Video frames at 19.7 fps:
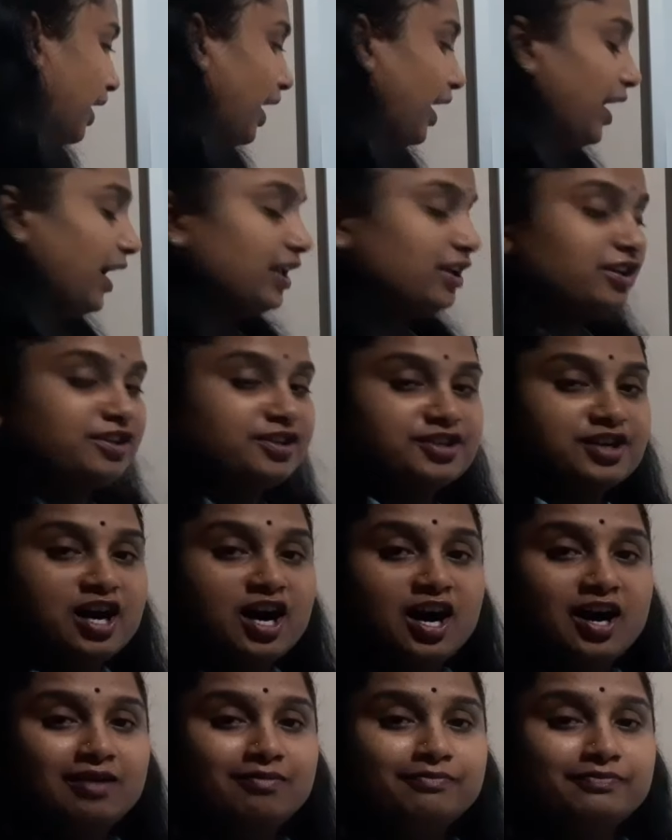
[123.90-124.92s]
And
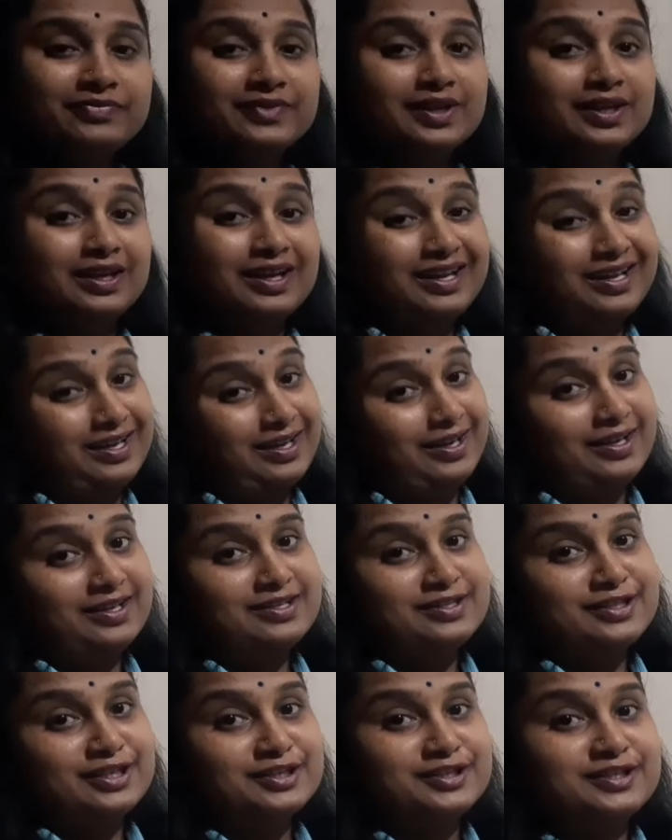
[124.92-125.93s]
Ram
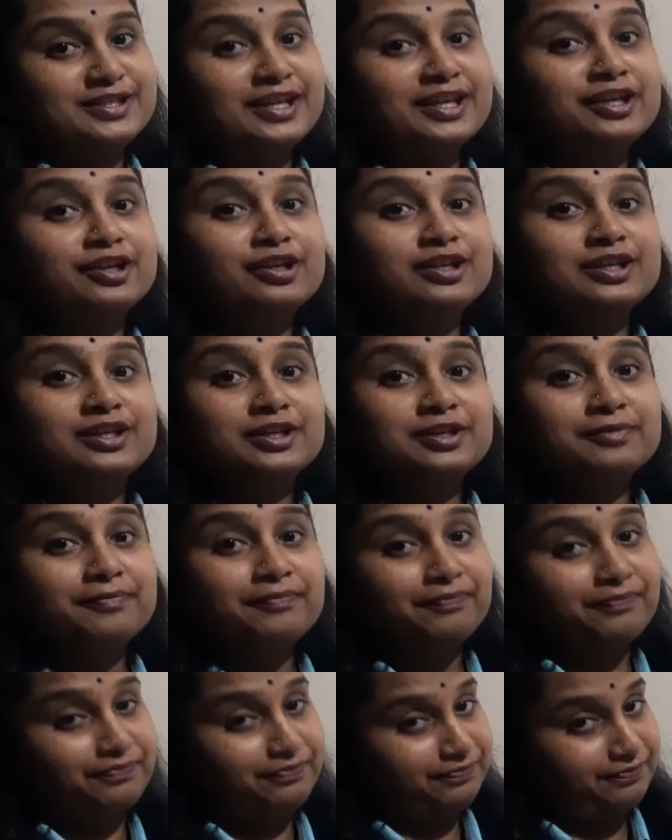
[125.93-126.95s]
is a singular
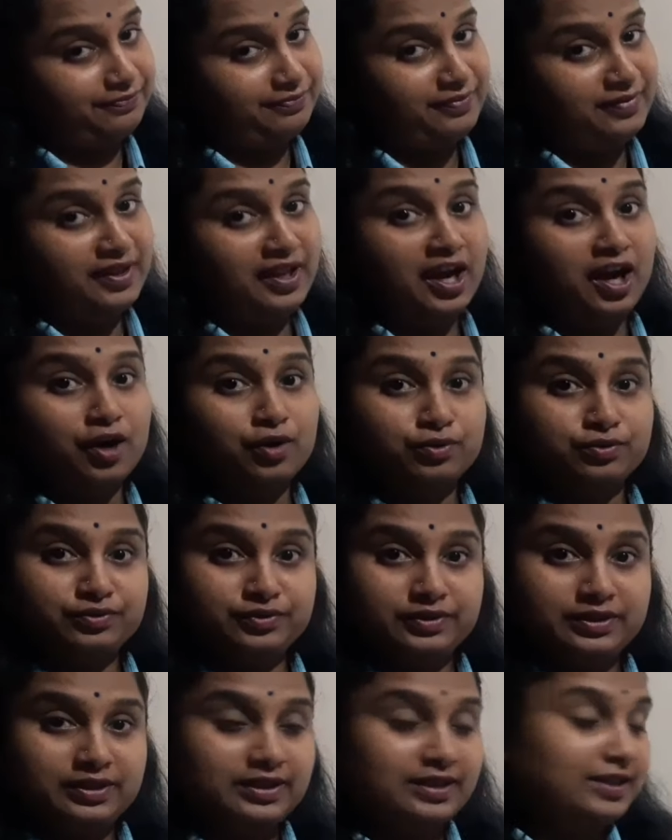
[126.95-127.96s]
noun.
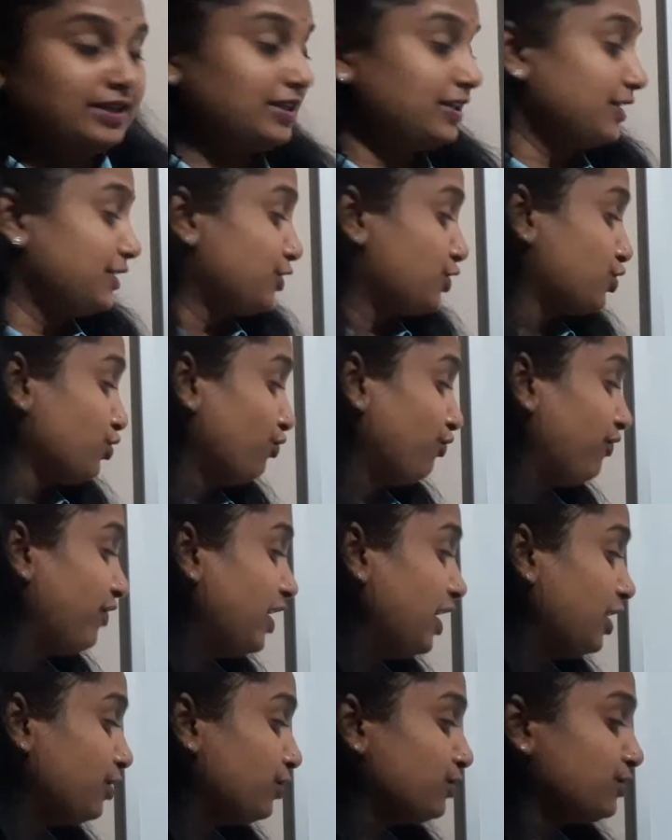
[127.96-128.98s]
So we
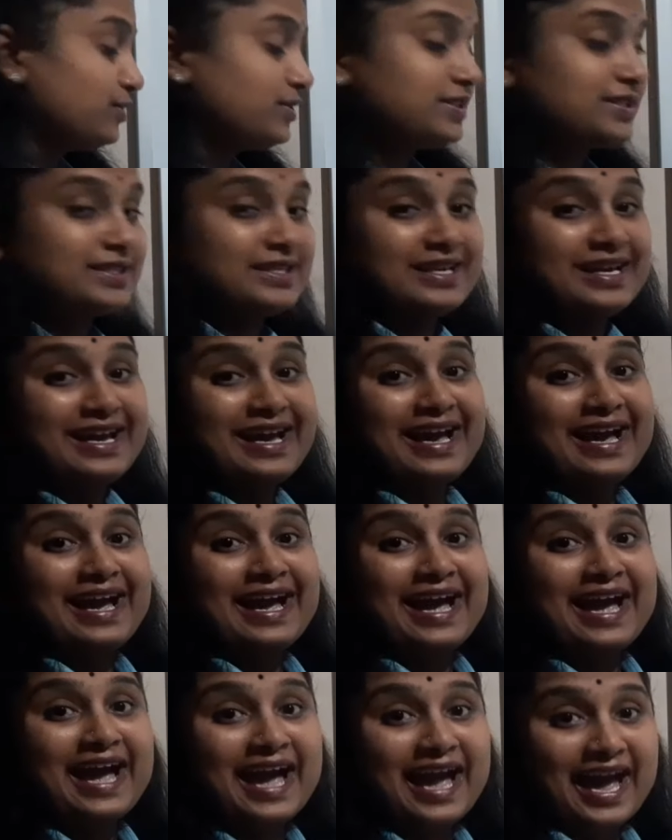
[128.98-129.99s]
use
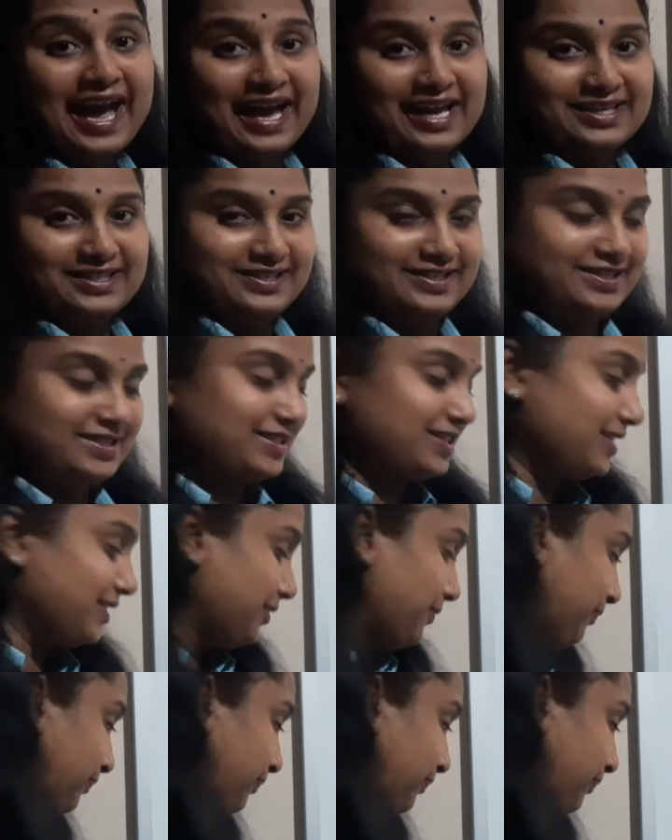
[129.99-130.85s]
has.